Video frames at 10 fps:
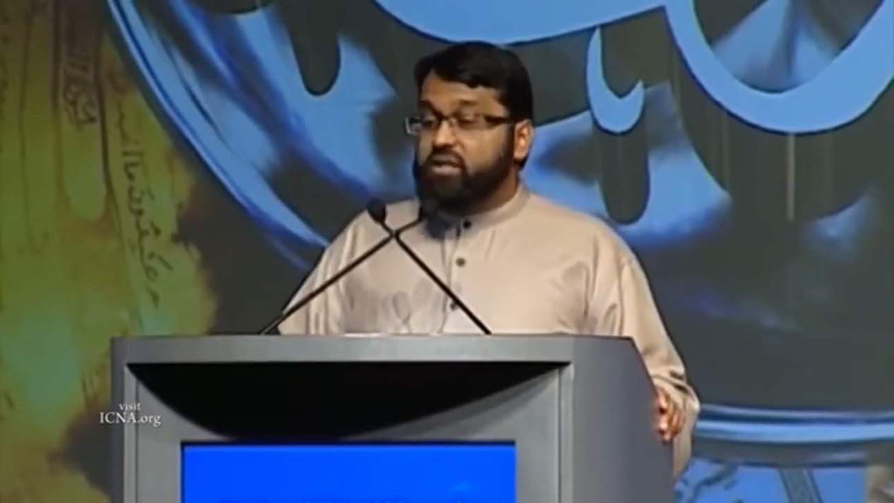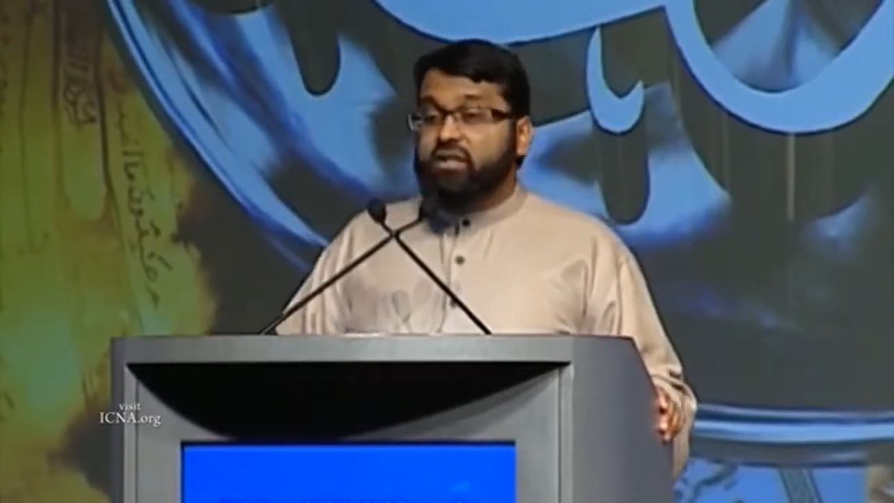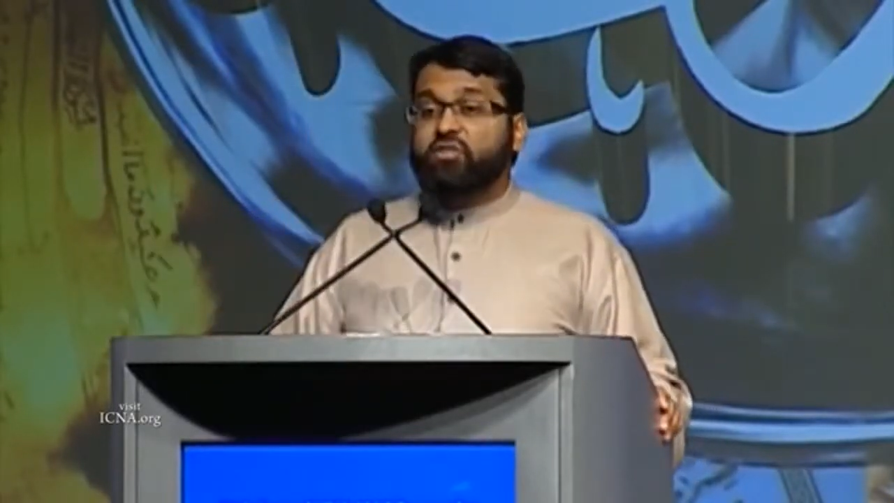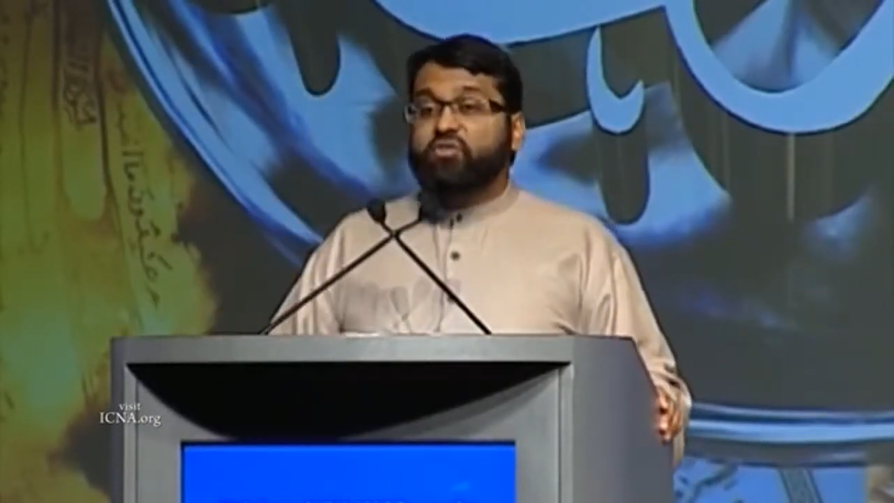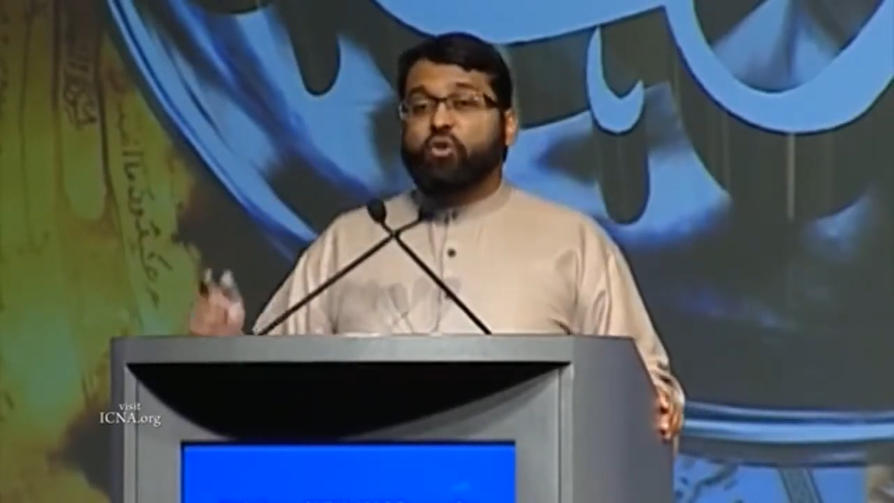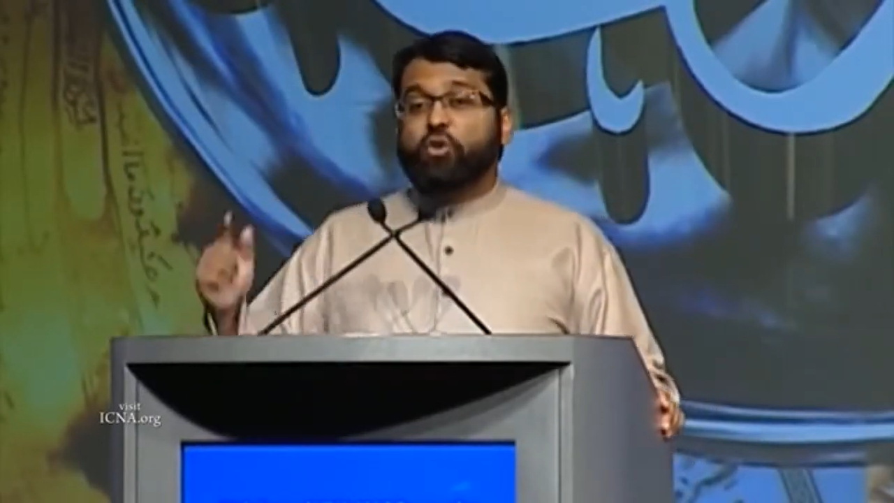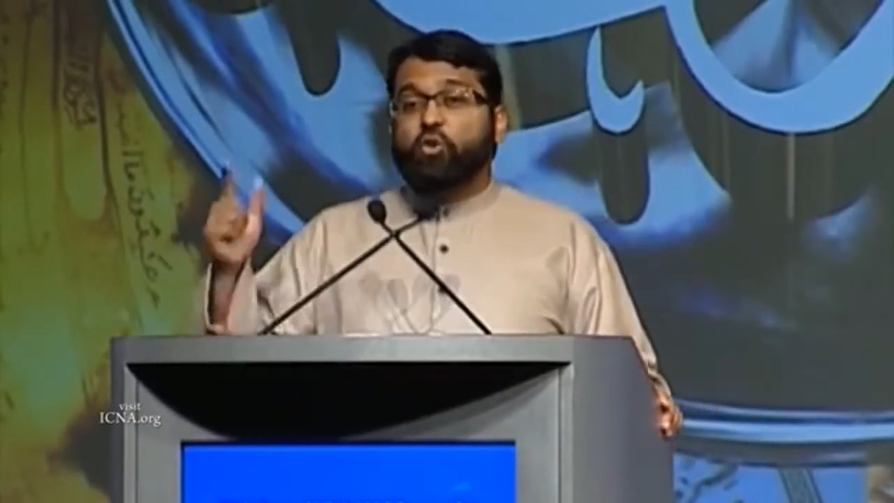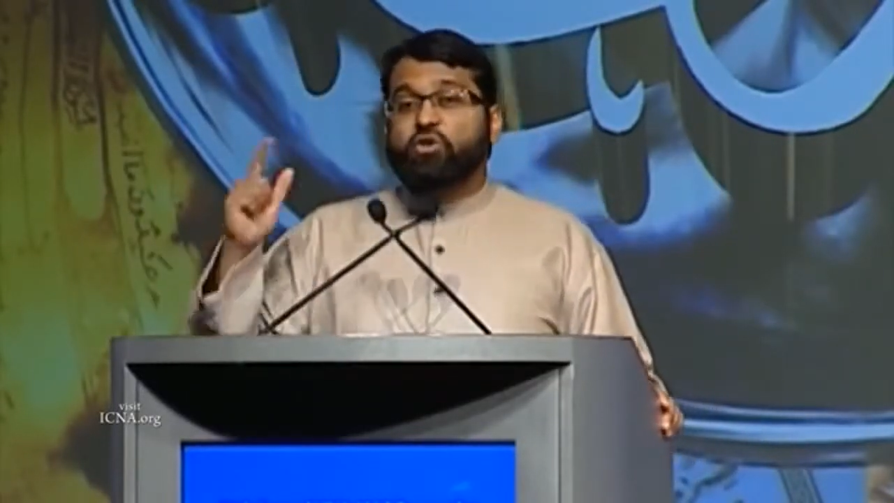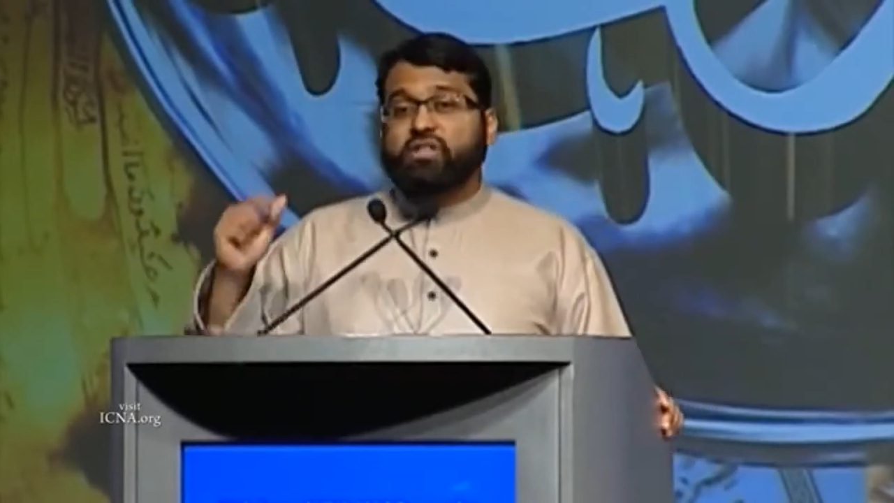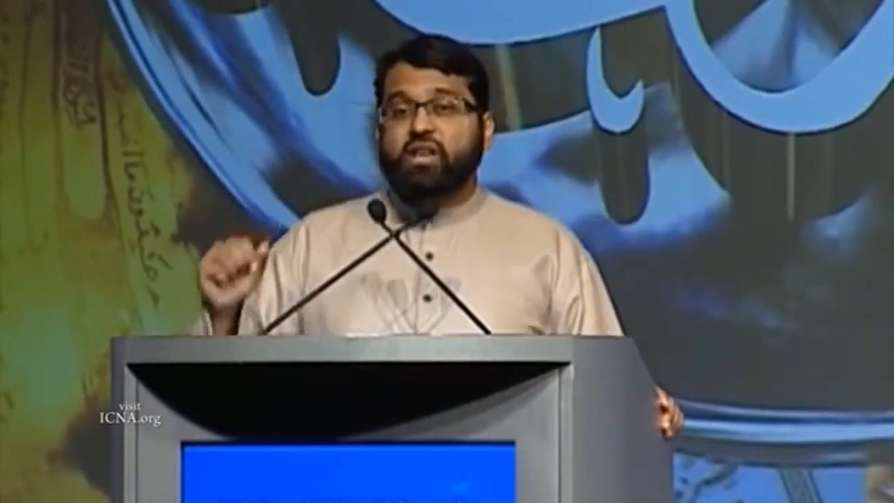I did it
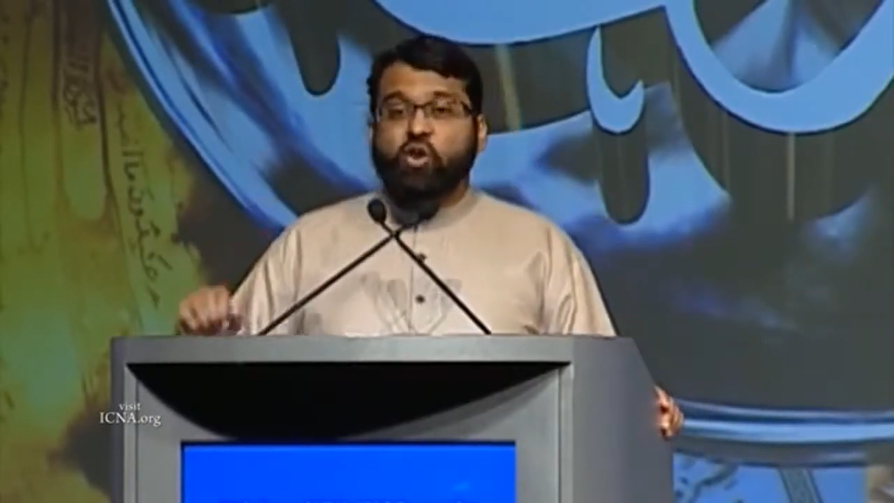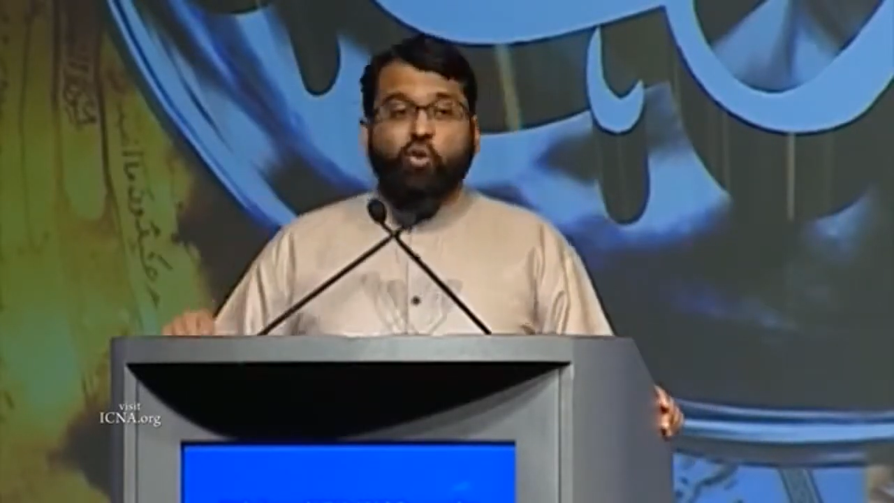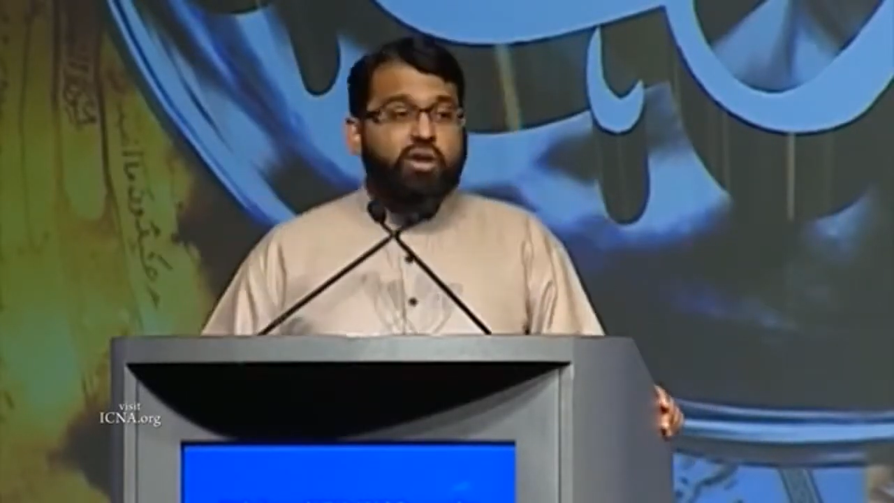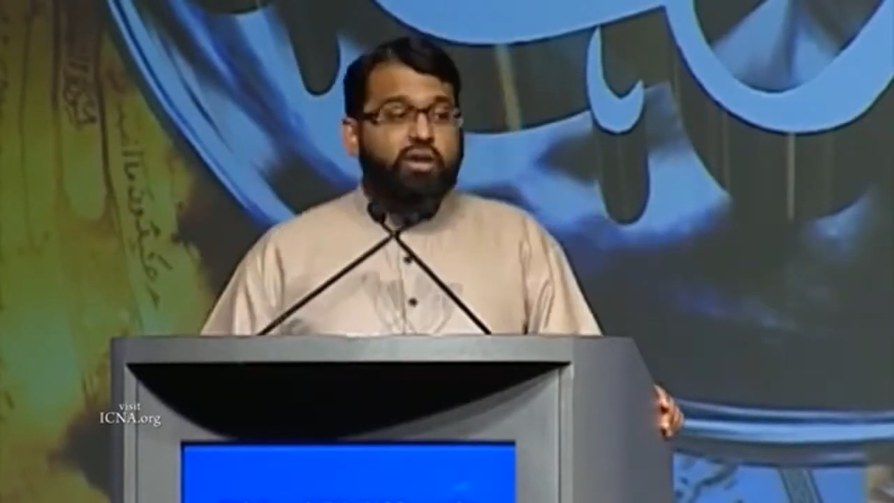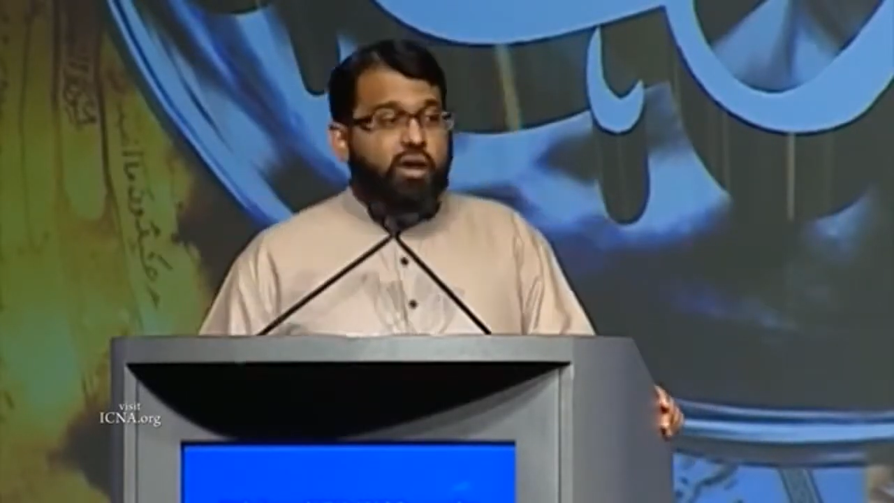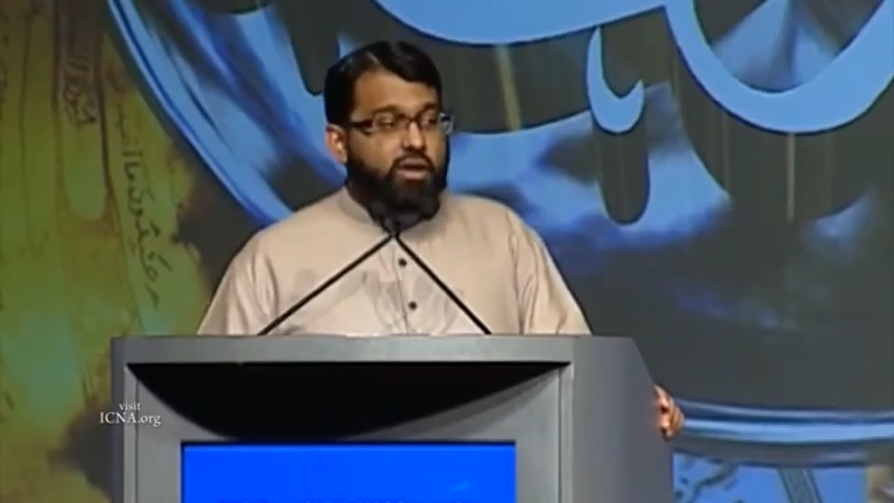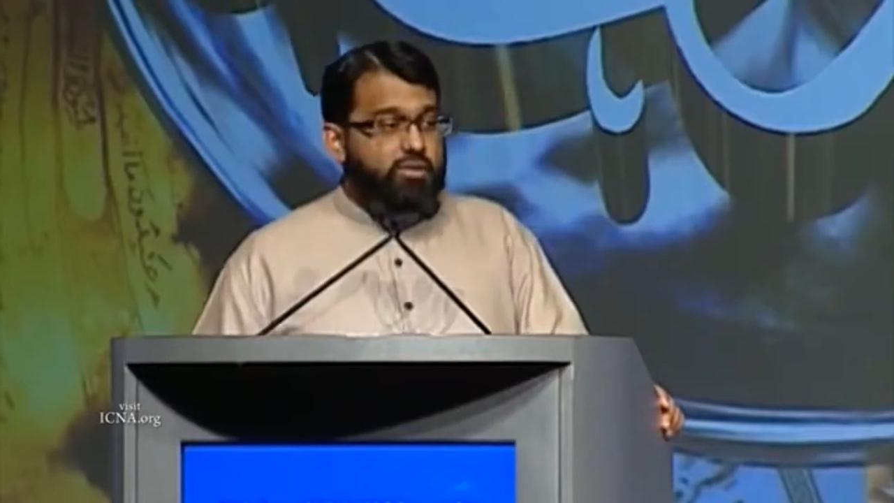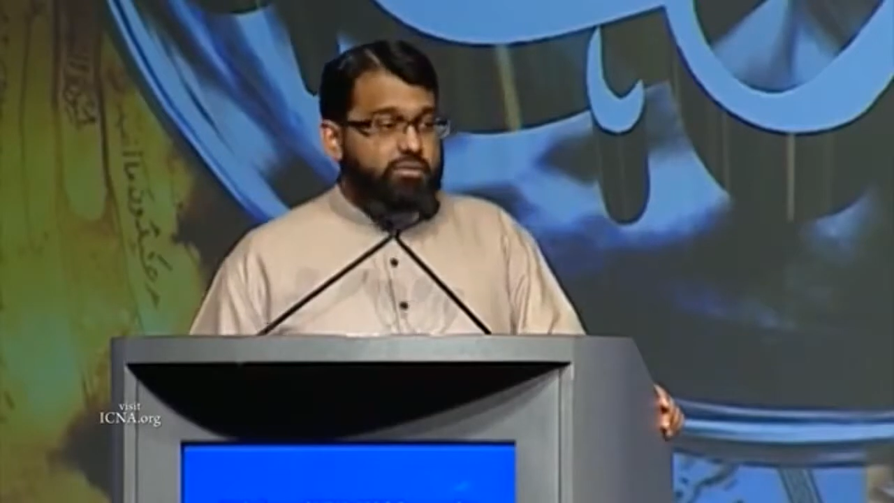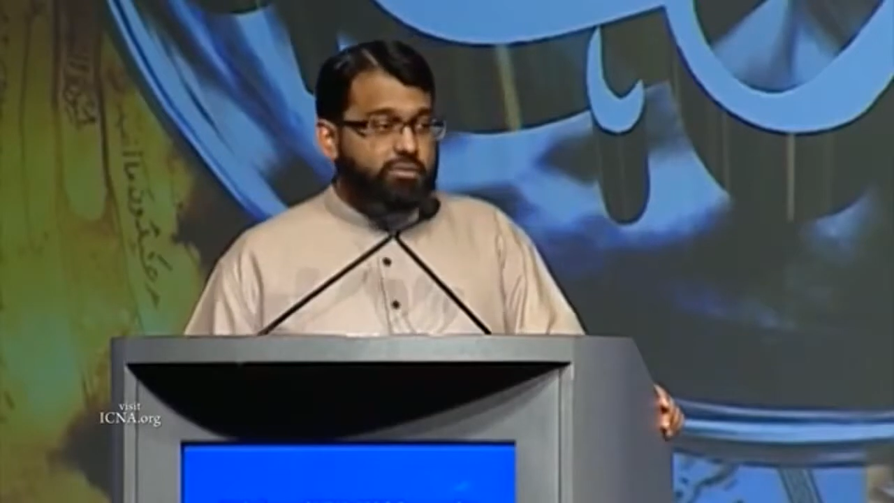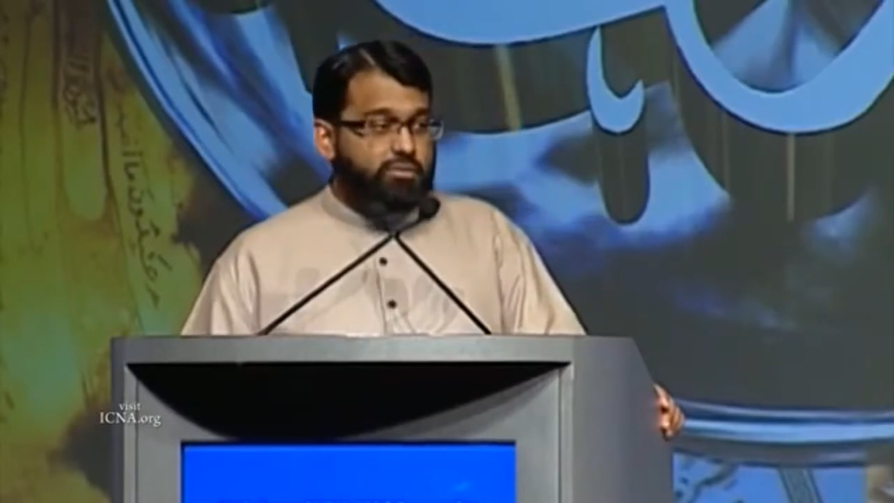for your sake, O Allah.